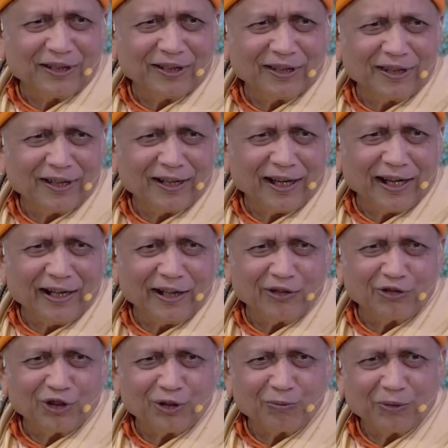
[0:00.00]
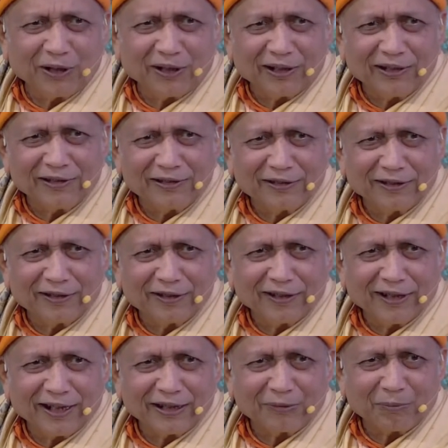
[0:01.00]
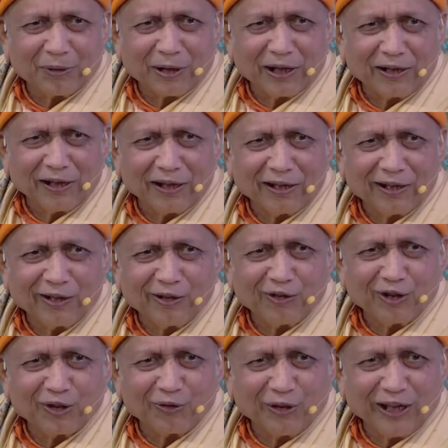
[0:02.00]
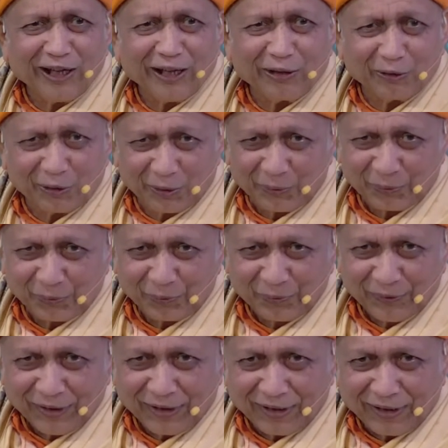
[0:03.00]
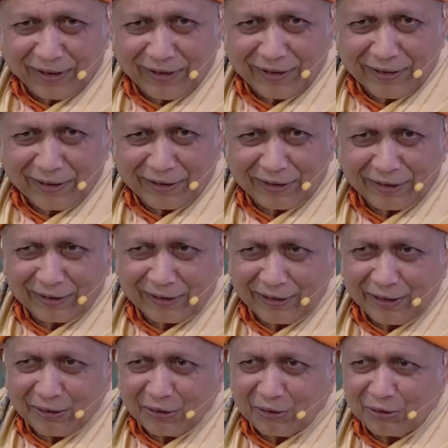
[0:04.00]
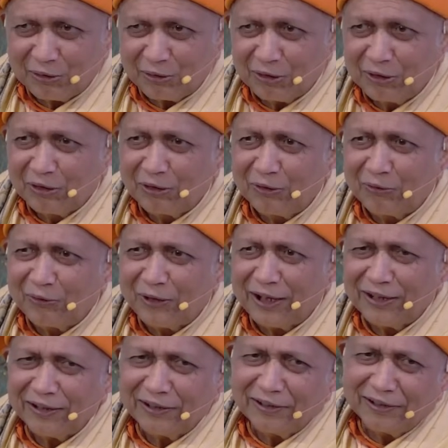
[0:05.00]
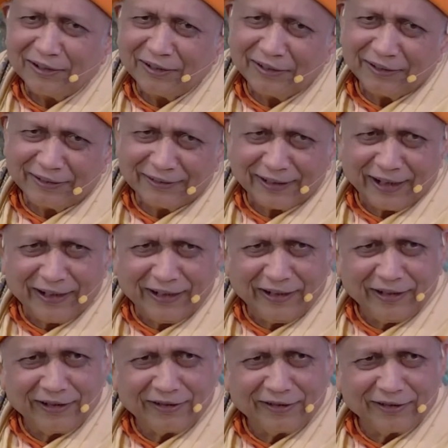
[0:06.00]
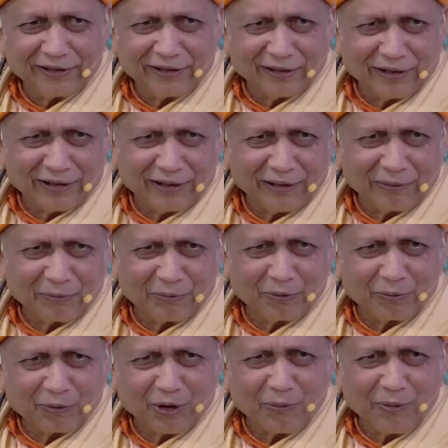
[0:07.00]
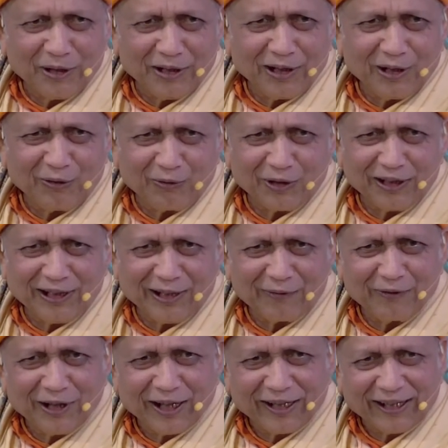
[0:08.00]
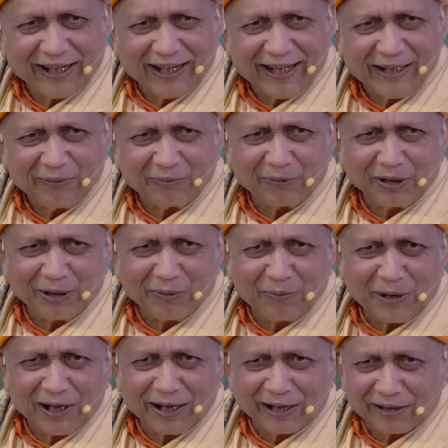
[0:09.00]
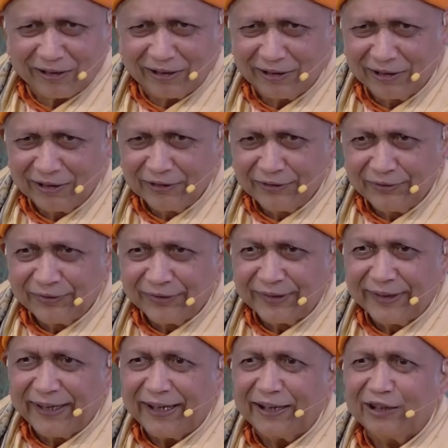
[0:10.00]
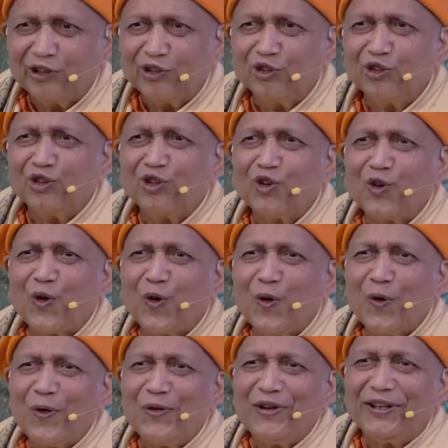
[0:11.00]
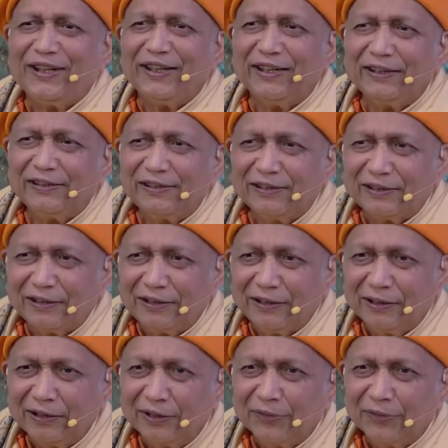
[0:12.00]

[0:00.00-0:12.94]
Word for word: whether the light should be considered as particle or wave, uh, the uh, one scientist, uh, prominent one at that time, remarked that, you know, it is